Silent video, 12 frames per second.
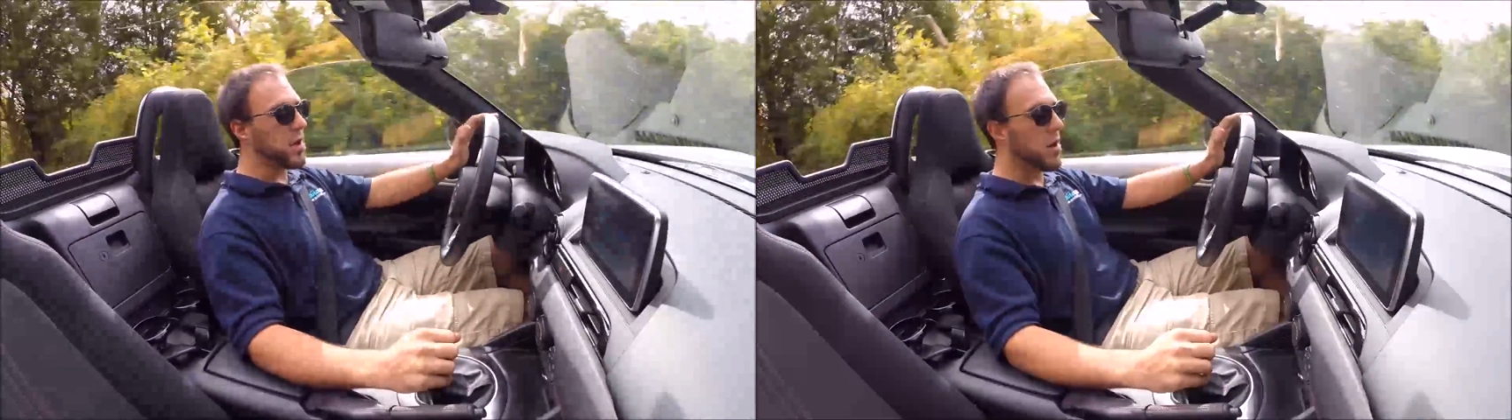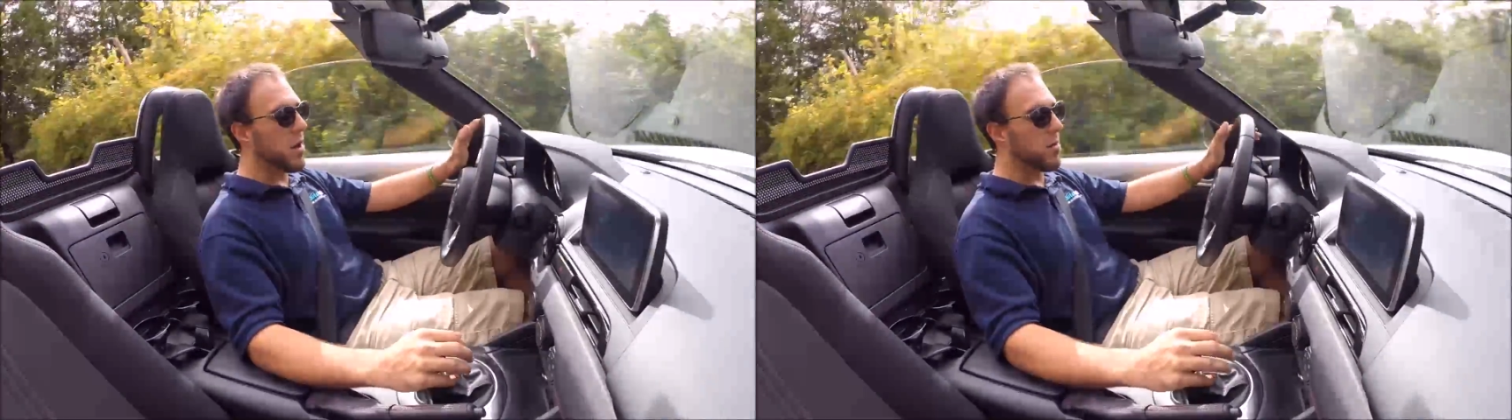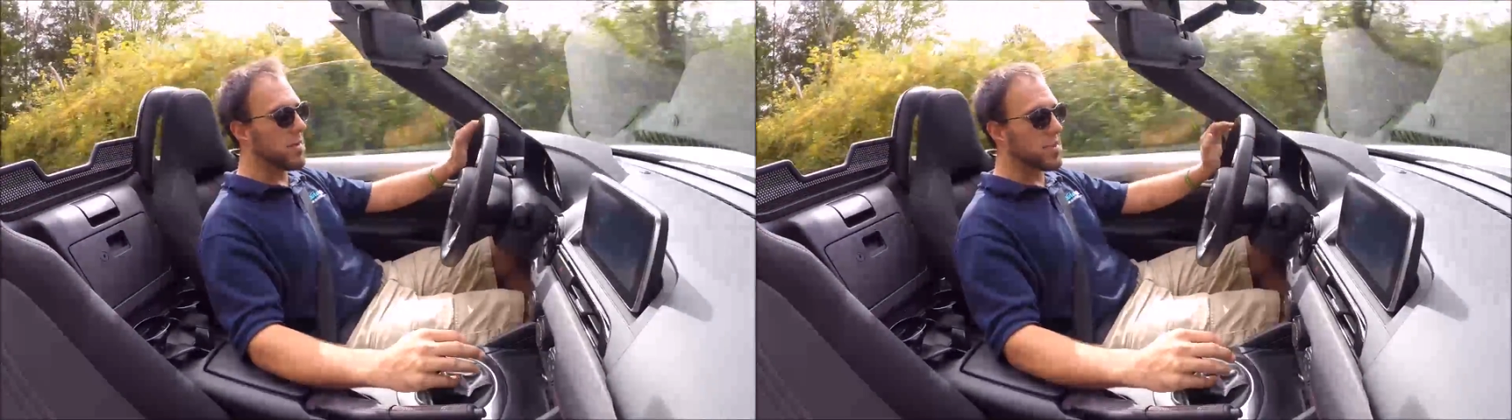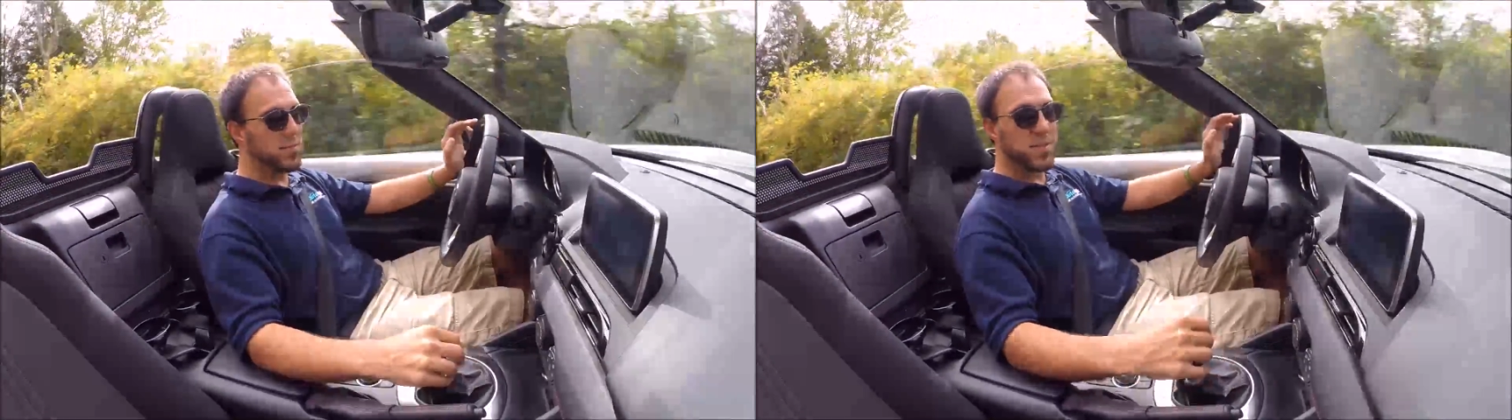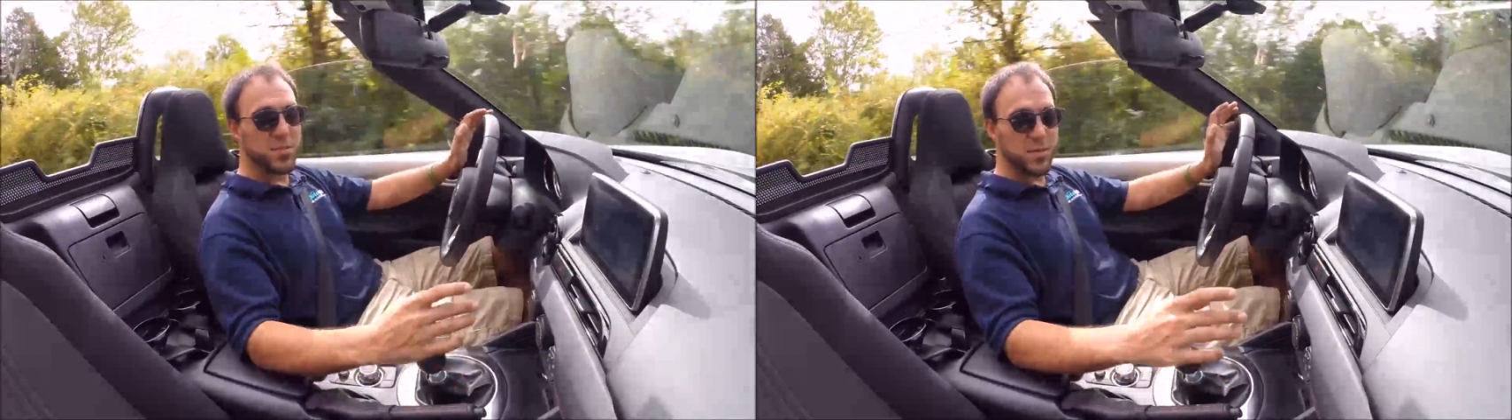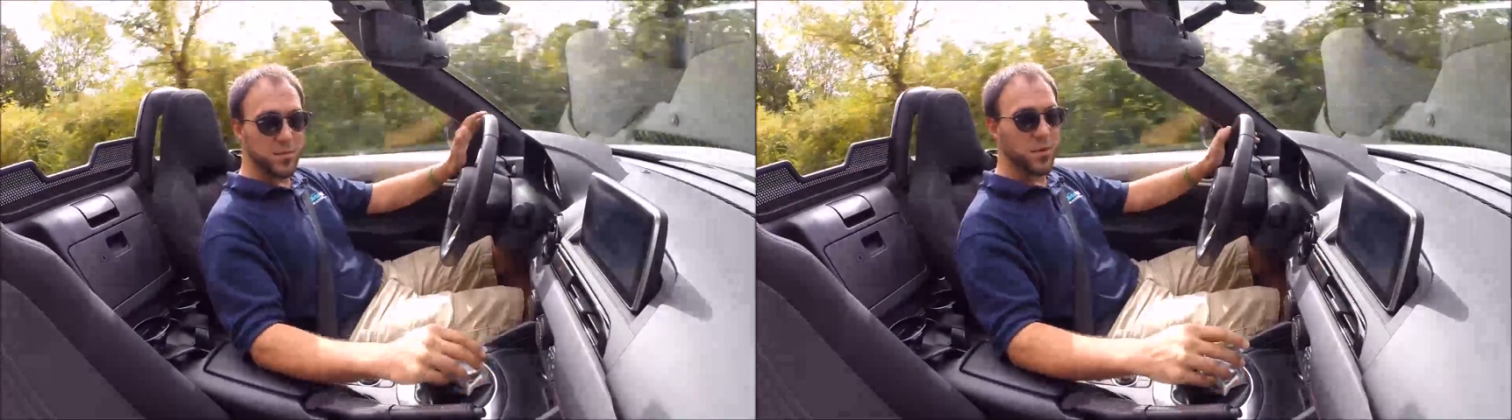car with this
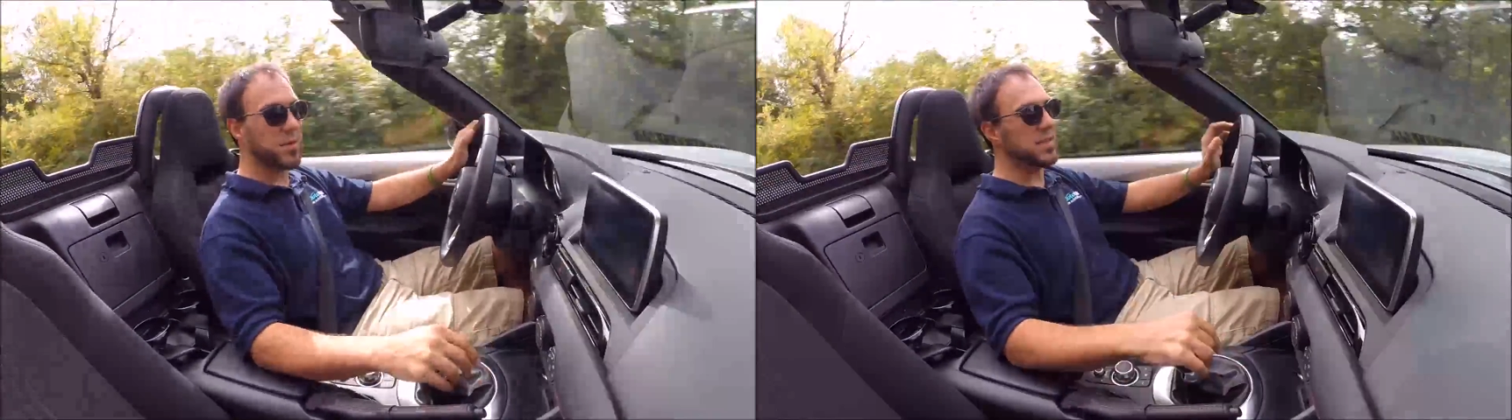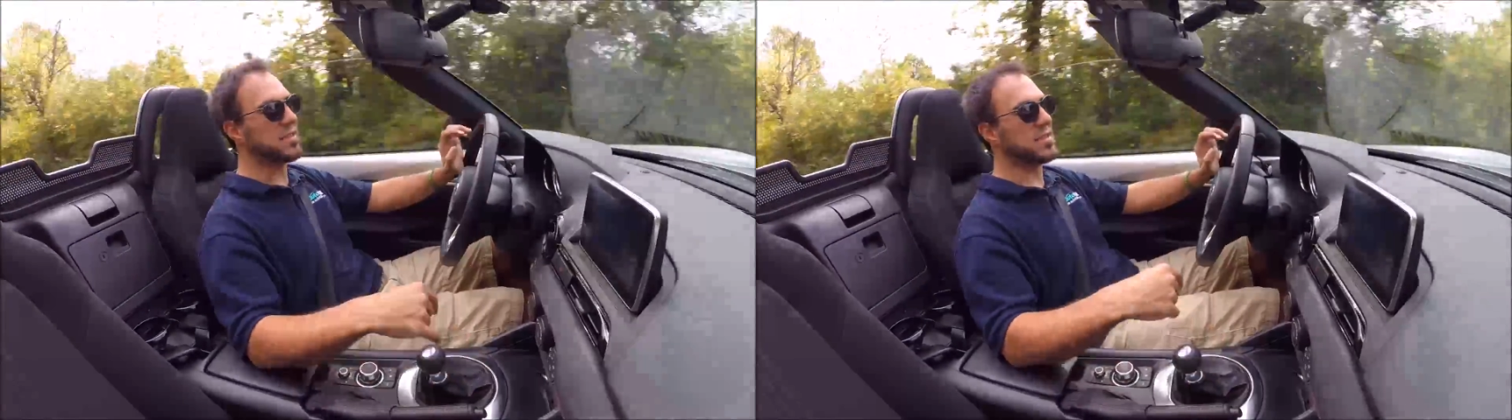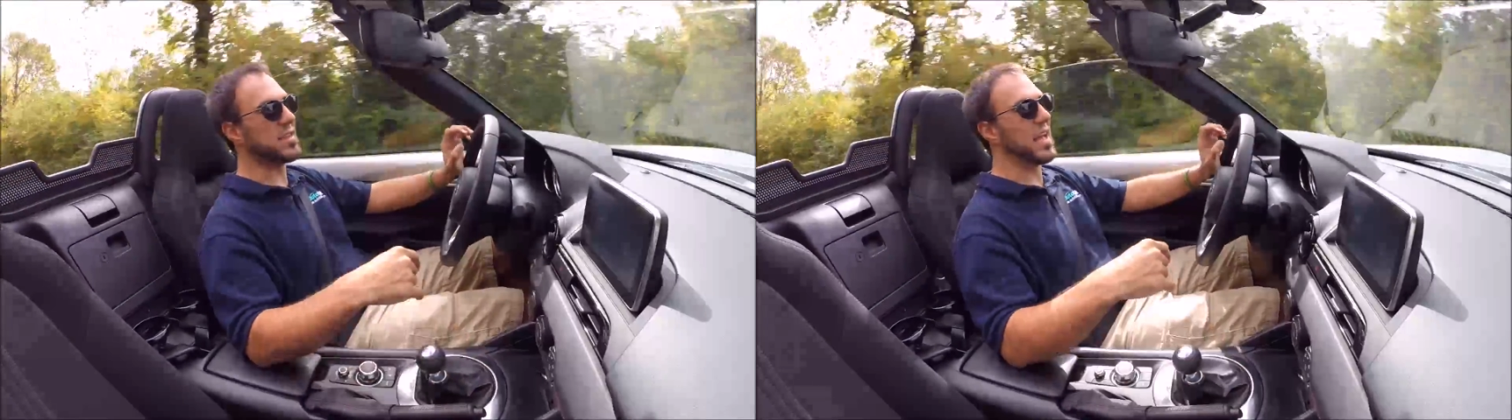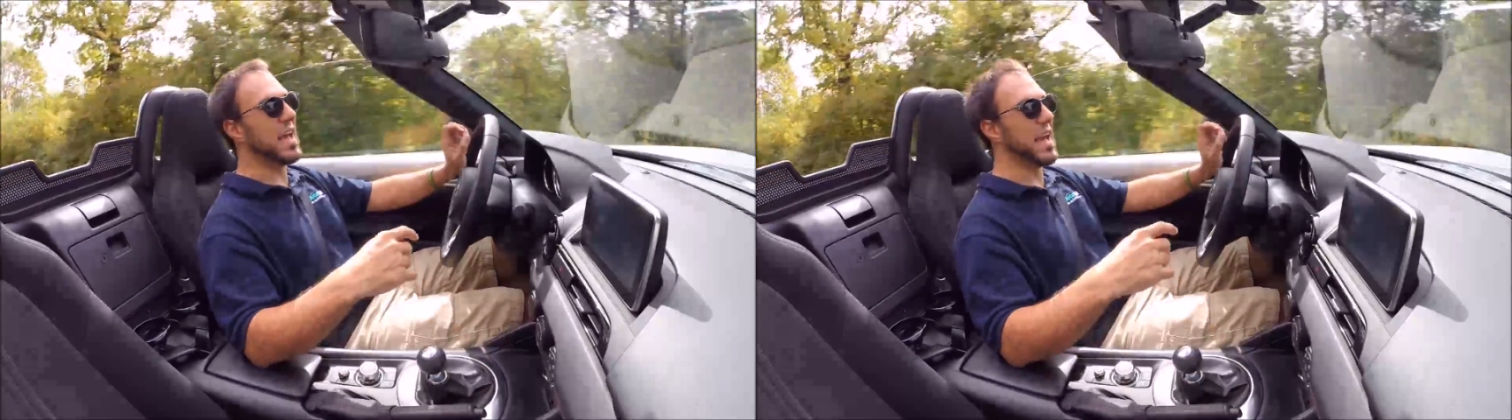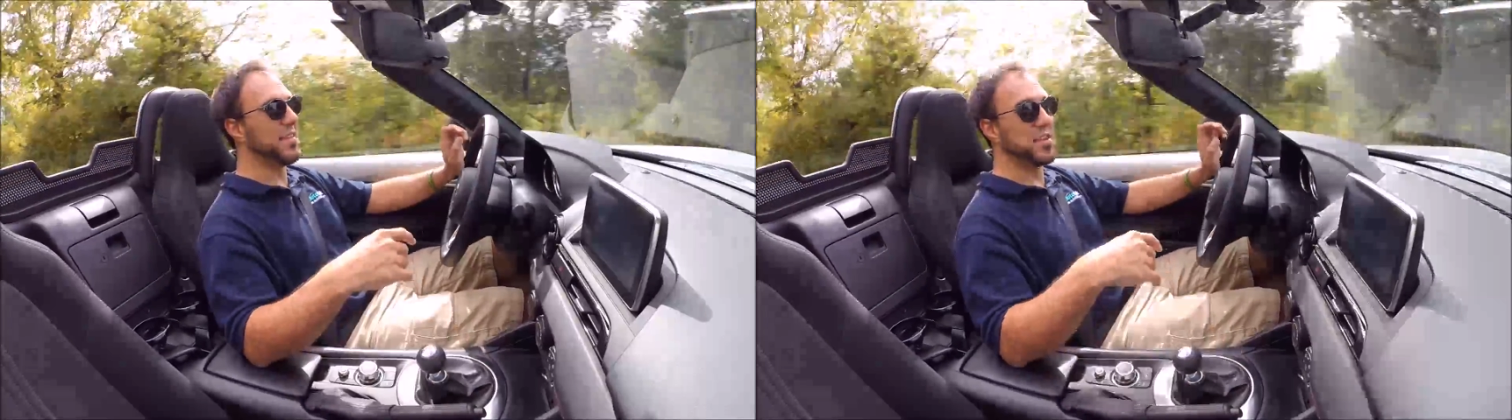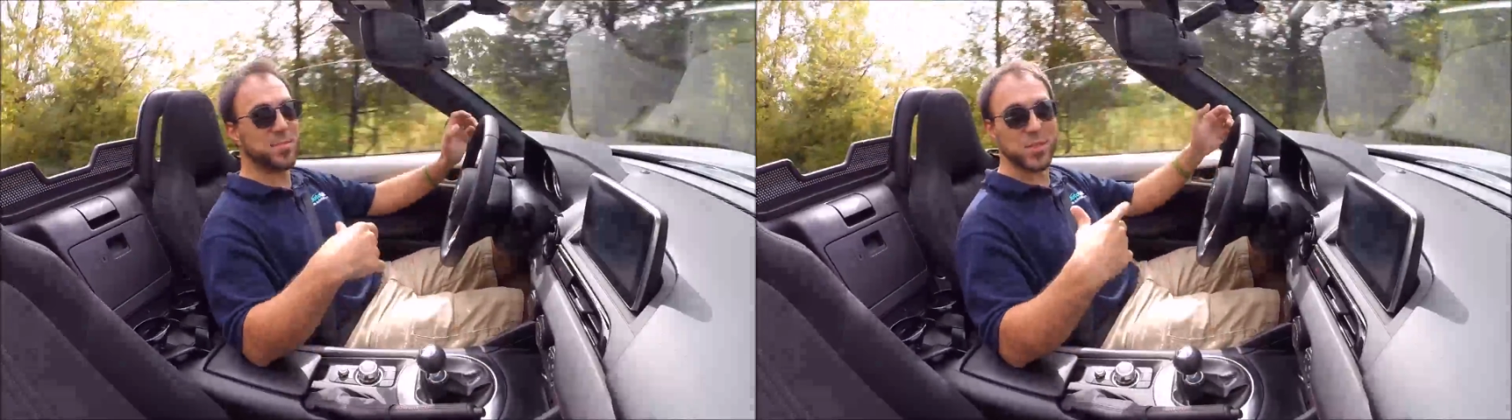much performance and this